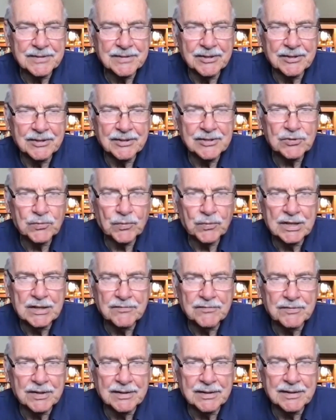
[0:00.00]
are just
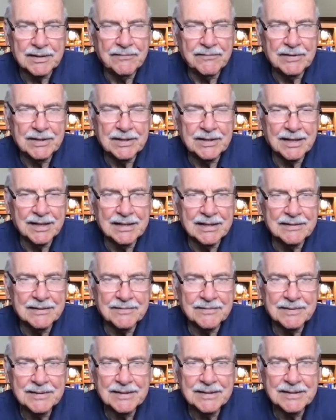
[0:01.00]
wonderful. Every kind
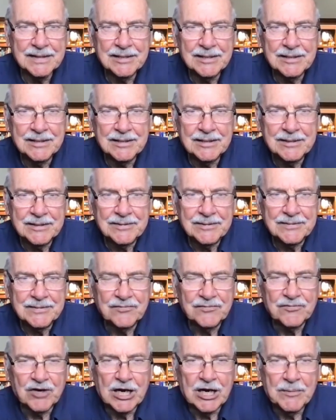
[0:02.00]
of
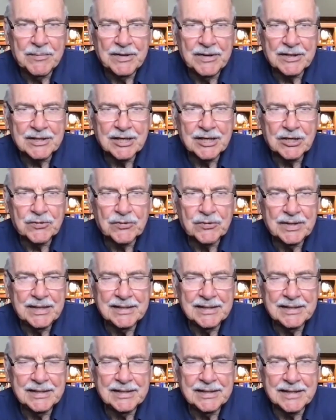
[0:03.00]
environment in the
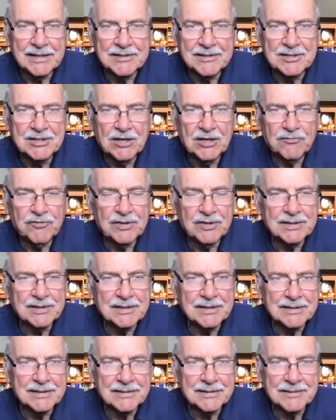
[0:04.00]
country is
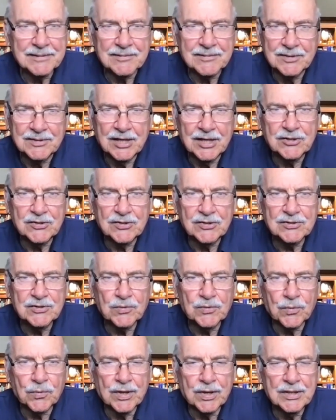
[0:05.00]
different. Deserts
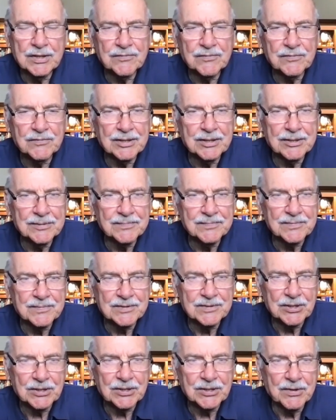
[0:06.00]
wonderful,
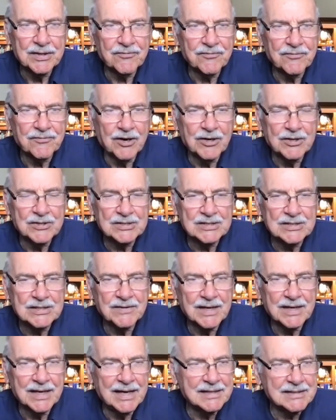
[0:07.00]
so are the forests
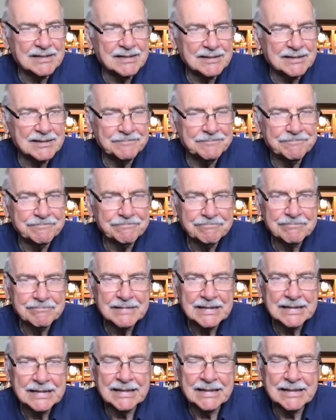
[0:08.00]
of Alaska.
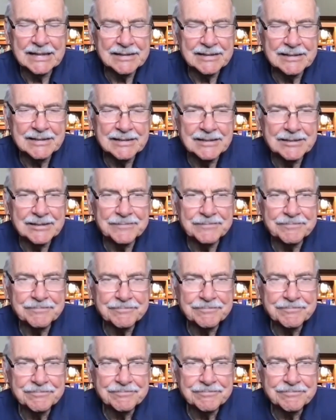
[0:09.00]
And
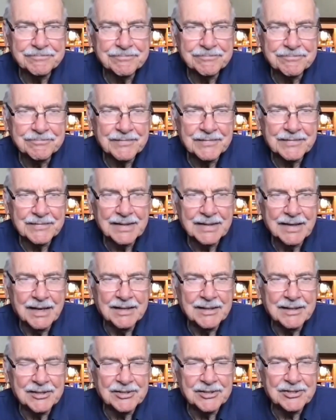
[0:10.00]

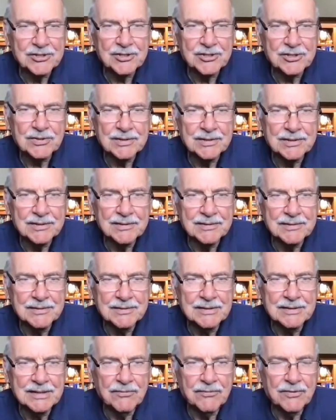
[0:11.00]
I think it's just a
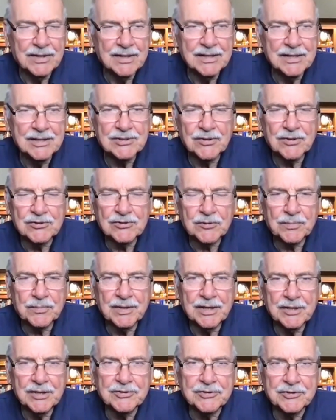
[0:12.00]
never-ending source of
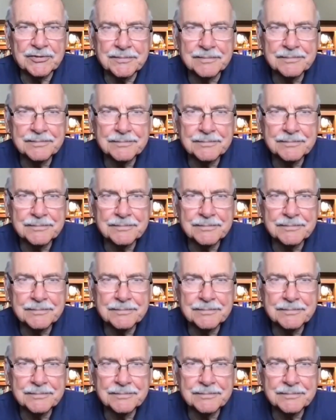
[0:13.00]
pleasure.